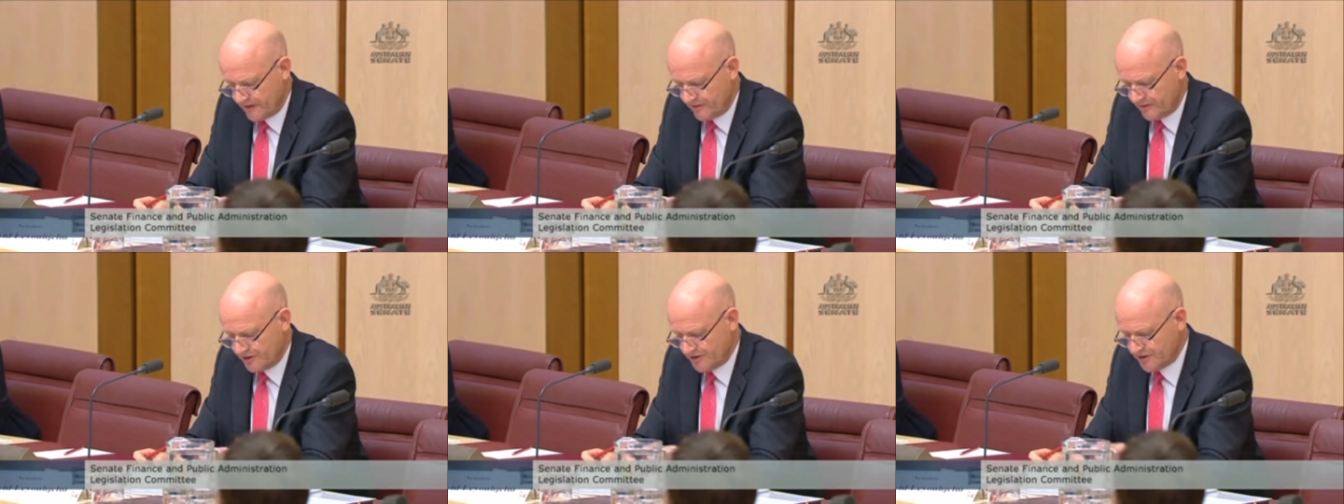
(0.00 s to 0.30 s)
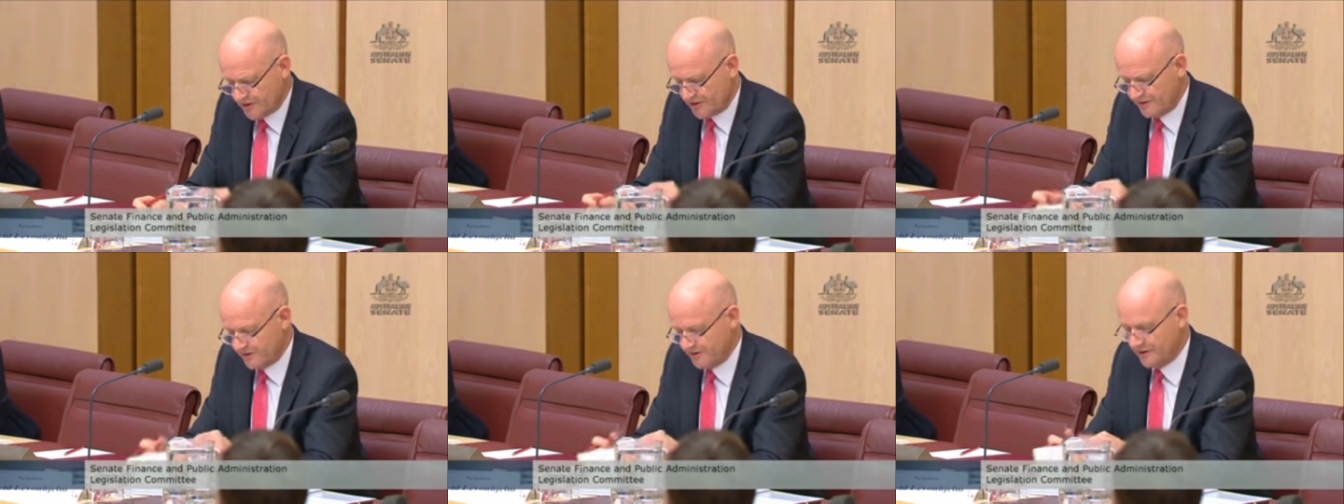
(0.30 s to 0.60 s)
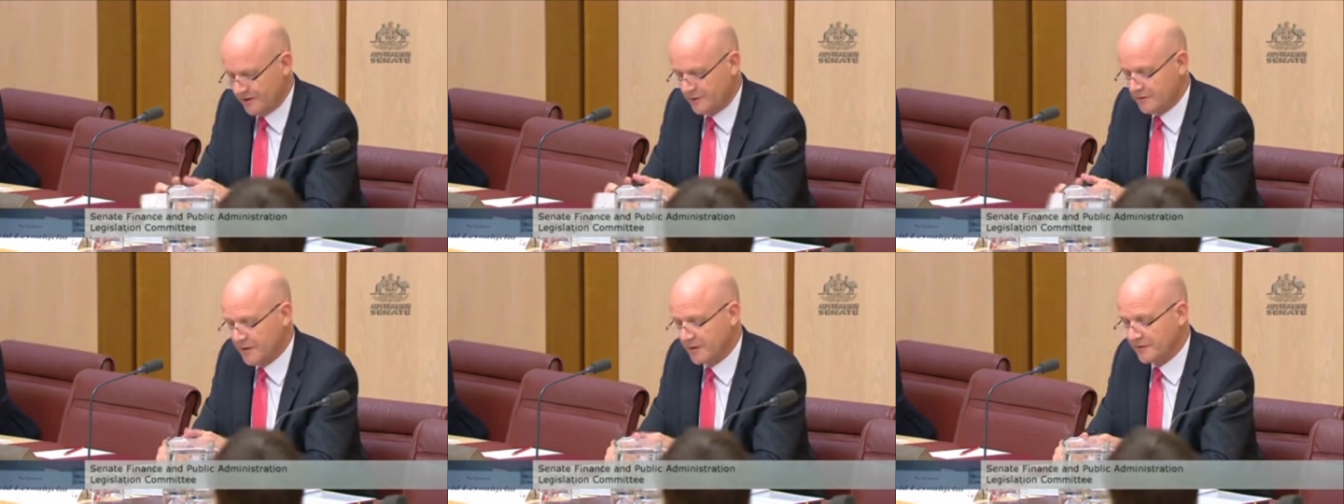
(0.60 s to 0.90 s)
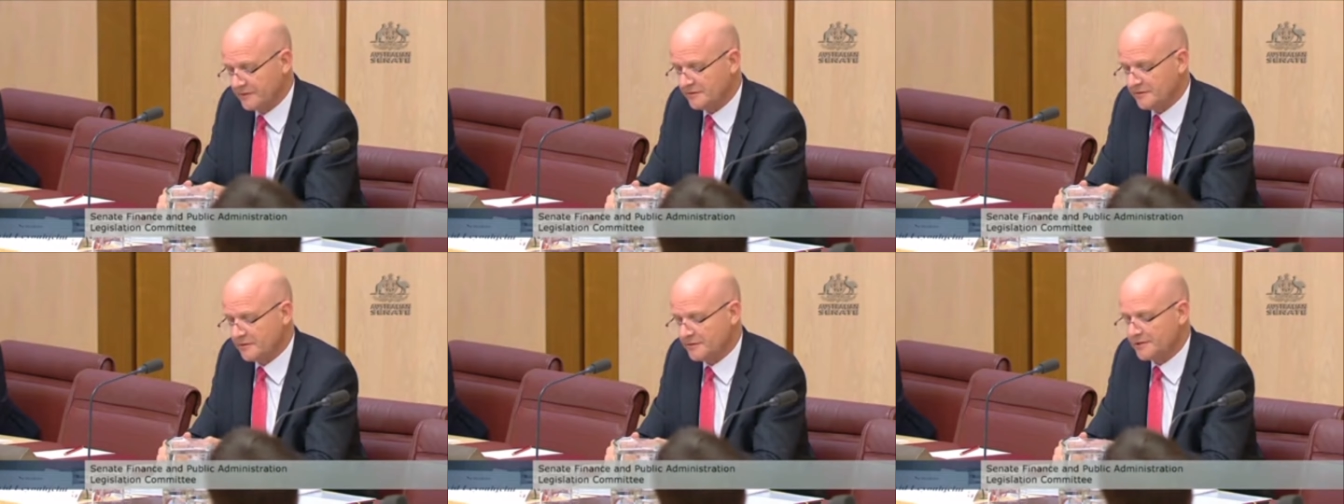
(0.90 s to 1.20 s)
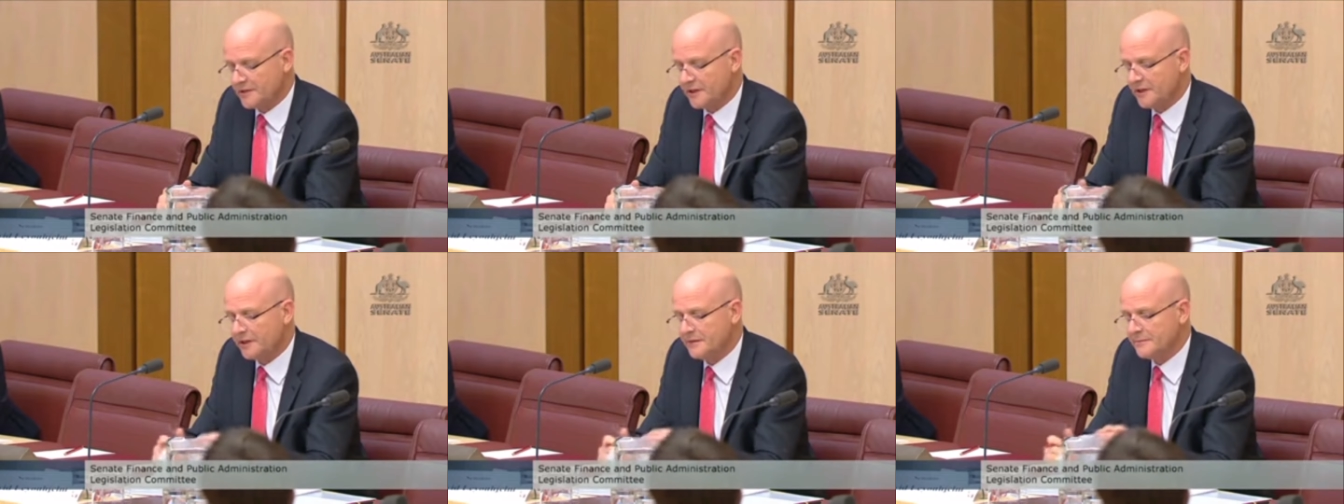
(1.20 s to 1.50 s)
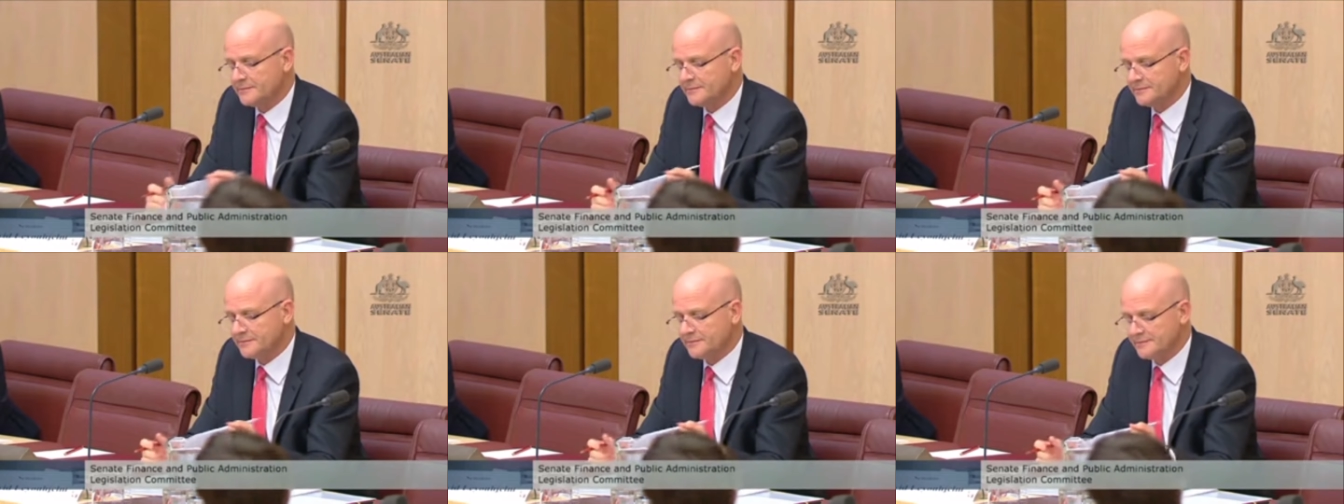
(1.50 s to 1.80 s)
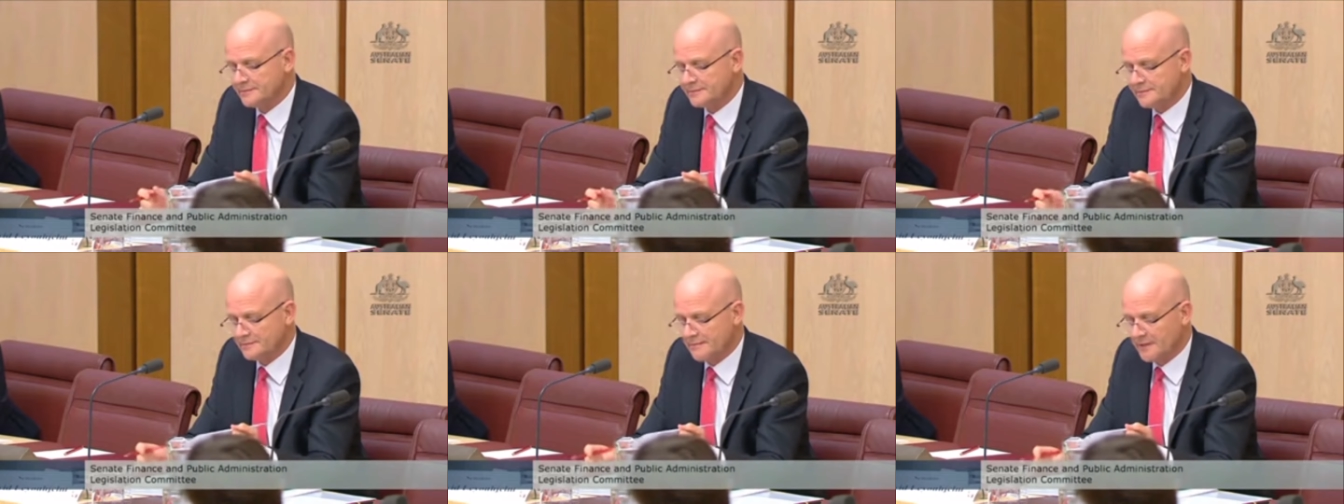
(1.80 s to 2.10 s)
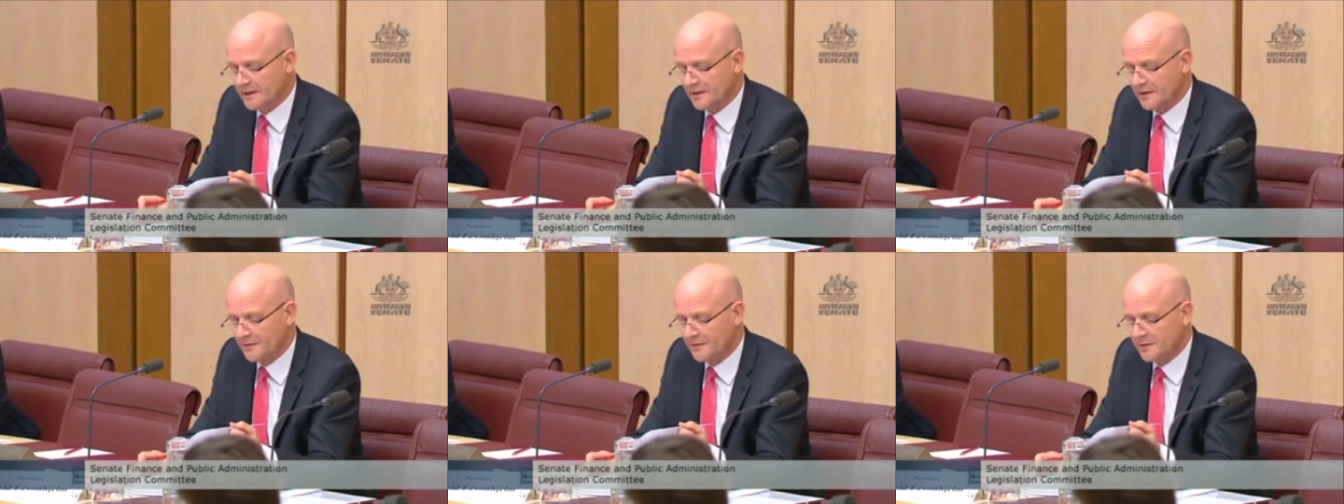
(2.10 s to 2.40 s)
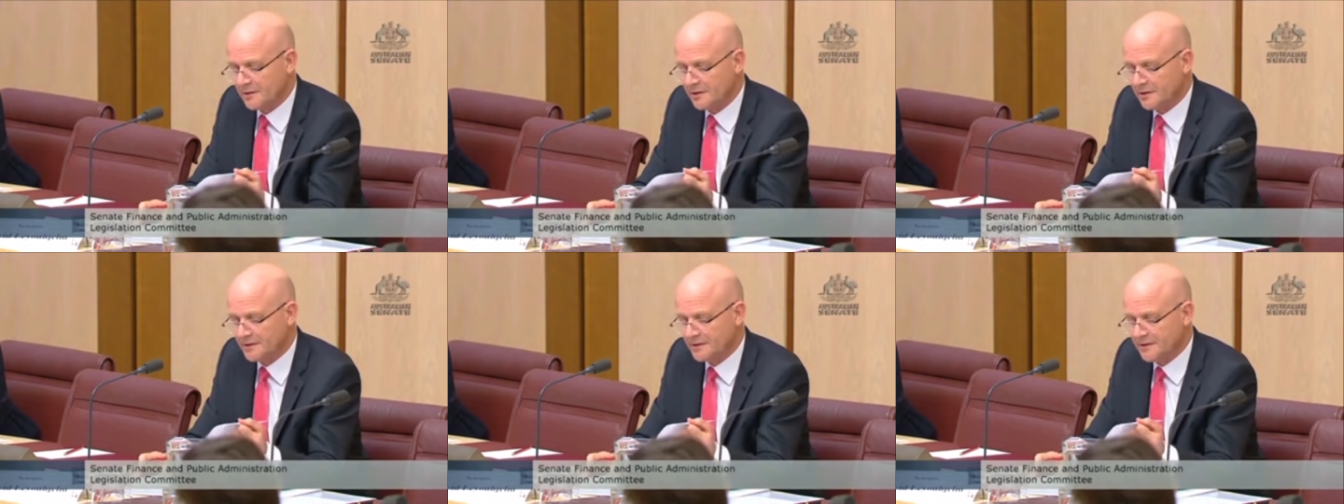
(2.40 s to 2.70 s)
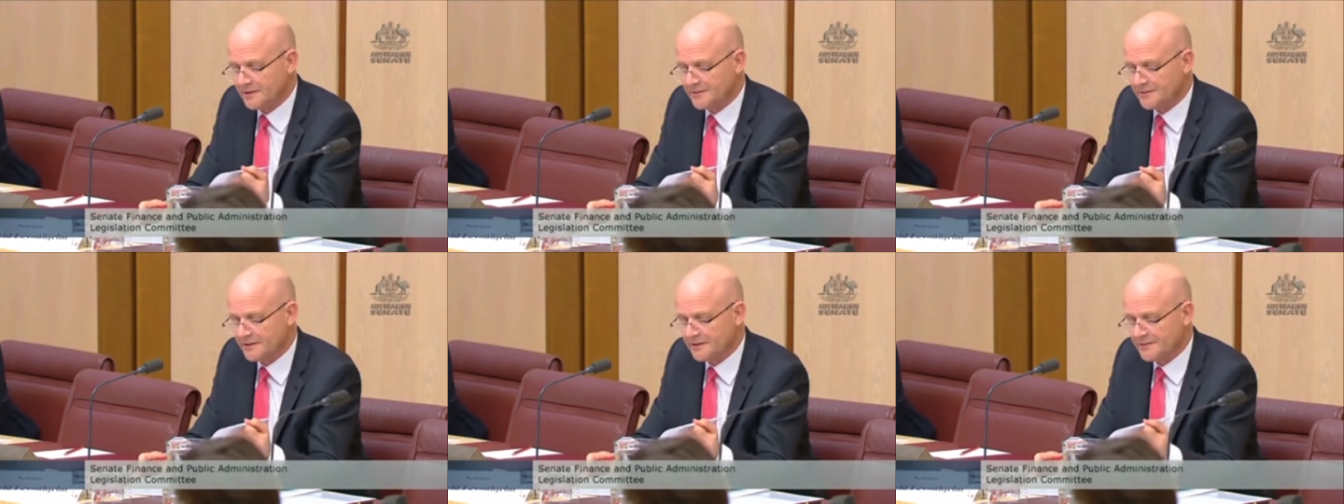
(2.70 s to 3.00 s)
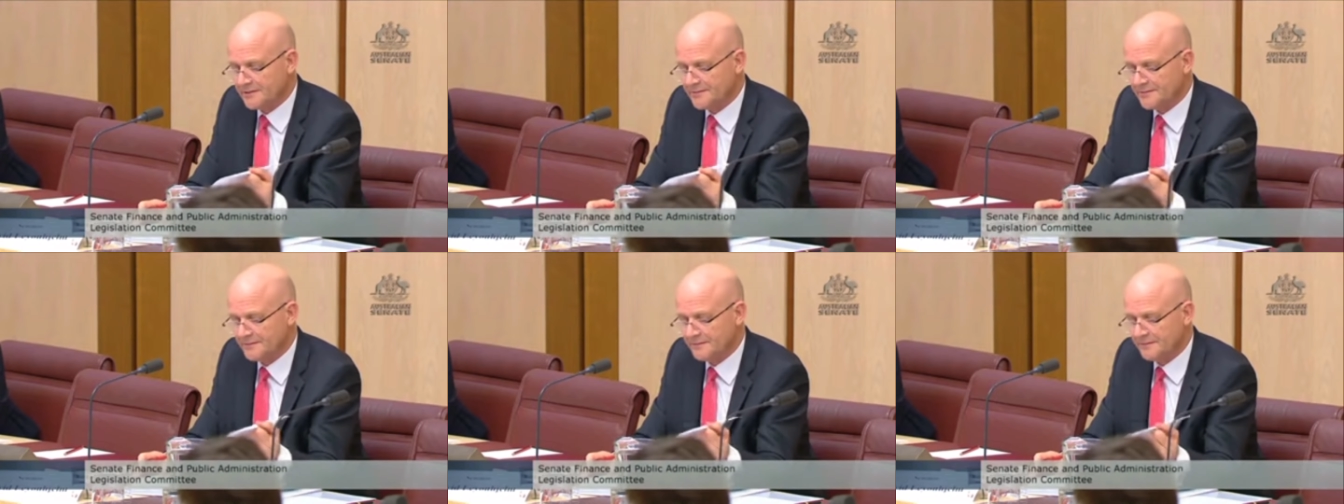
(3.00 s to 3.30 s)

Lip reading: on average than female full-time employees.